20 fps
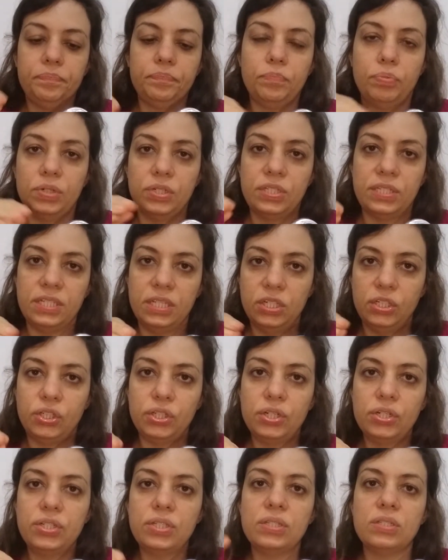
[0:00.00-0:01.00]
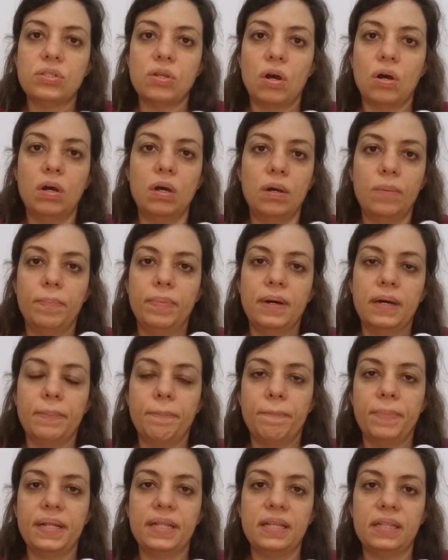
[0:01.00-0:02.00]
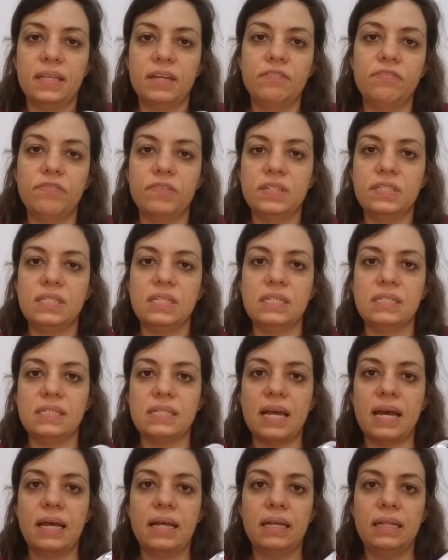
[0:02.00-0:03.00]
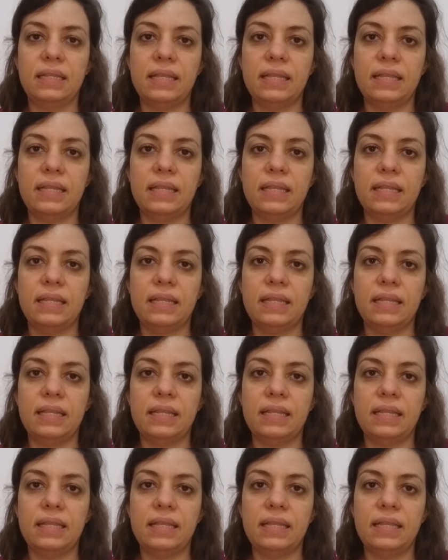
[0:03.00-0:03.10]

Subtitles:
procedures. So, but the difference is that